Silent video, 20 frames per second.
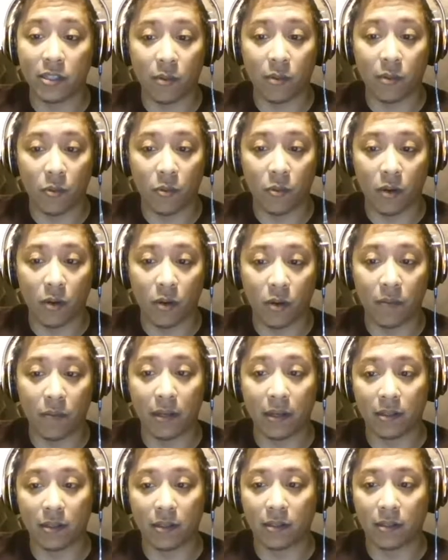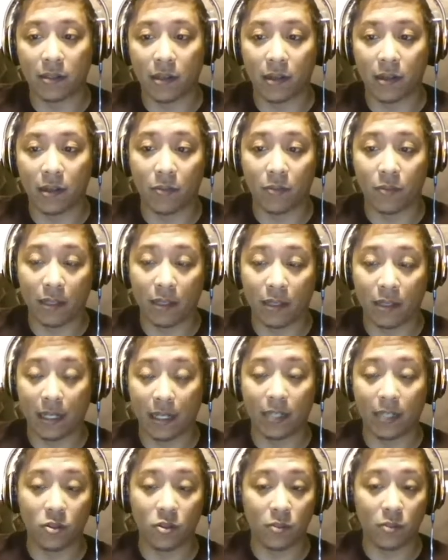that we wanted because we
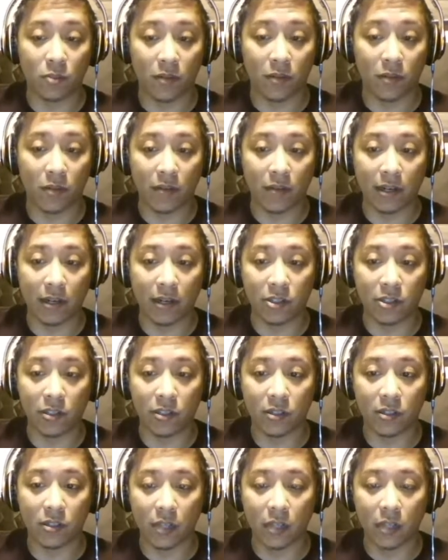like those small variations.